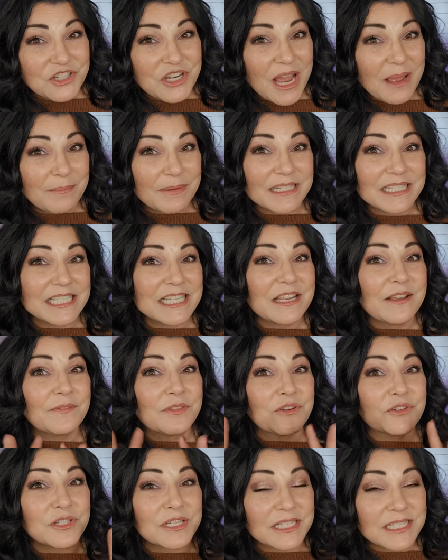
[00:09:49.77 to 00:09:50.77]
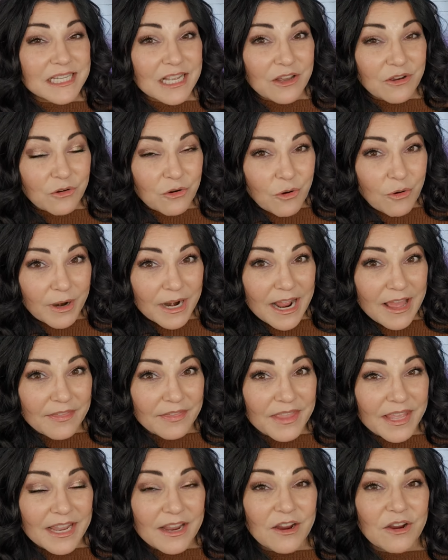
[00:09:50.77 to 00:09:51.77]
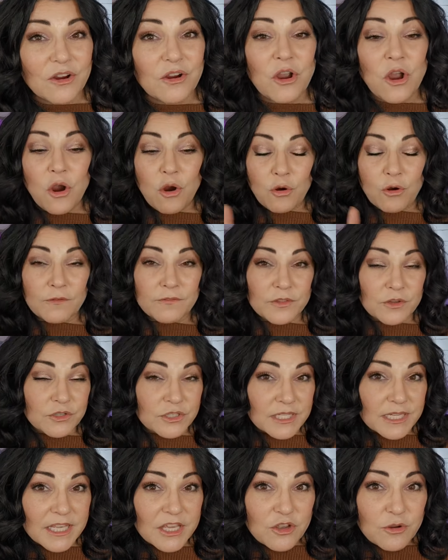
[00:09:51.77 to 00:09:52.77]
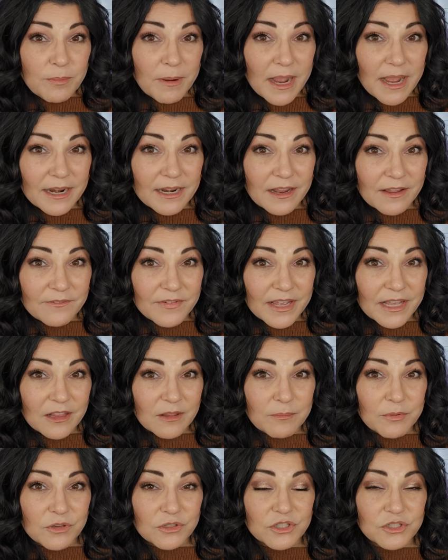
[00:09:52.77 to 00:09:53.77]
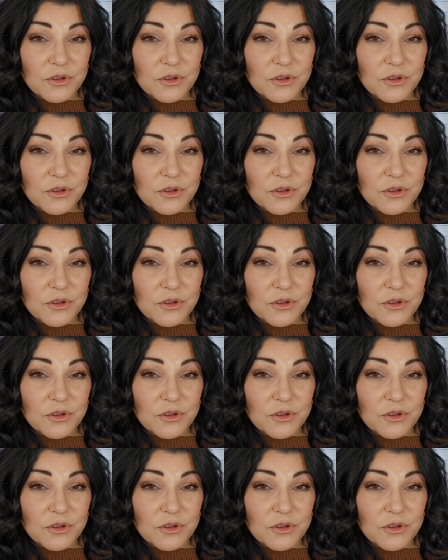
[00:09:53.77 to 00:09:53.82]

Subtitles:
Shop and see if there's a sale going on there or if there's a coupon available.